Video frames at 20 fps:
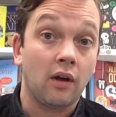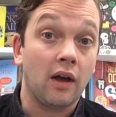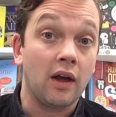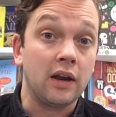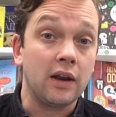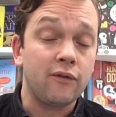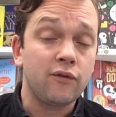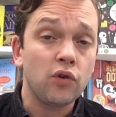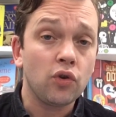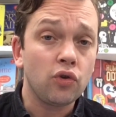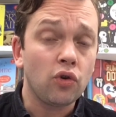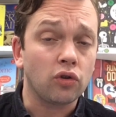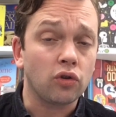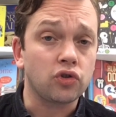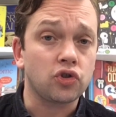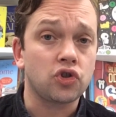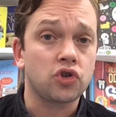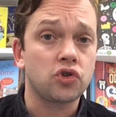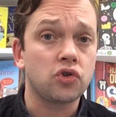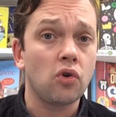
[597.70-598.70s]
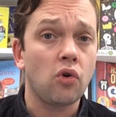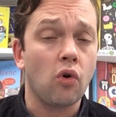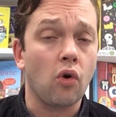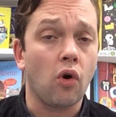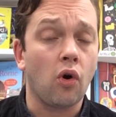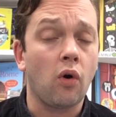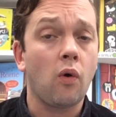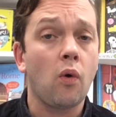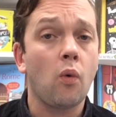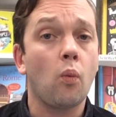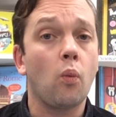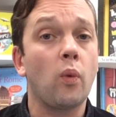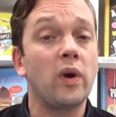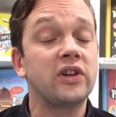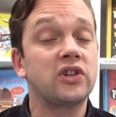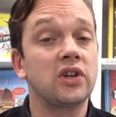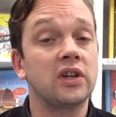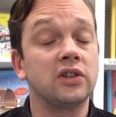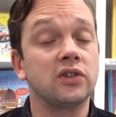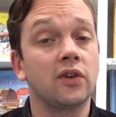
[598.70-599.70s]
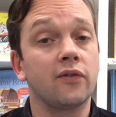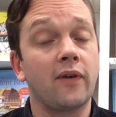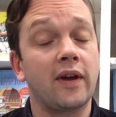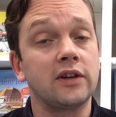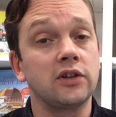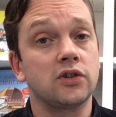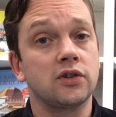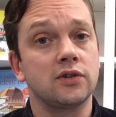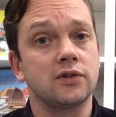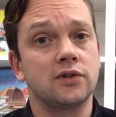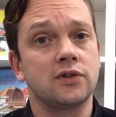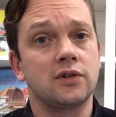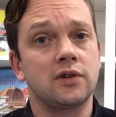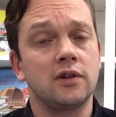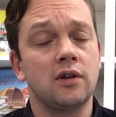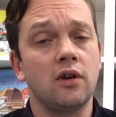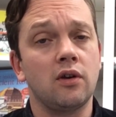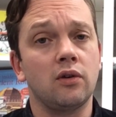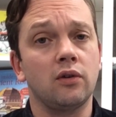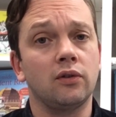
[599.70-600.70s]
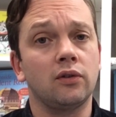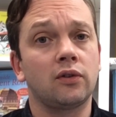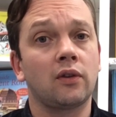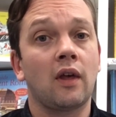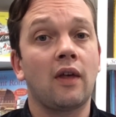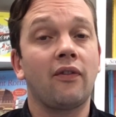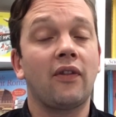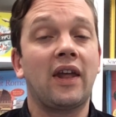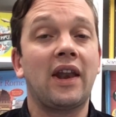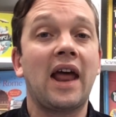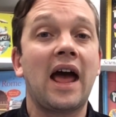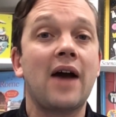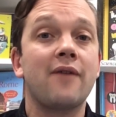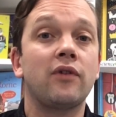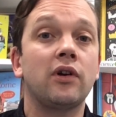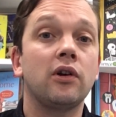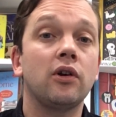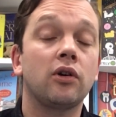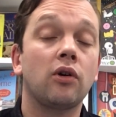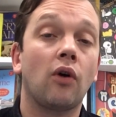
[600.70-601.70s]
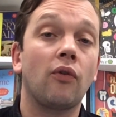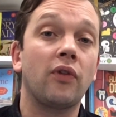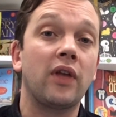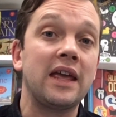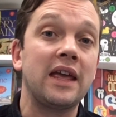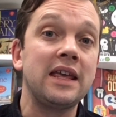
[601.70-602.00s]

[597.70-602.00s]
And if you're not sure which interventions to use, then have a look on the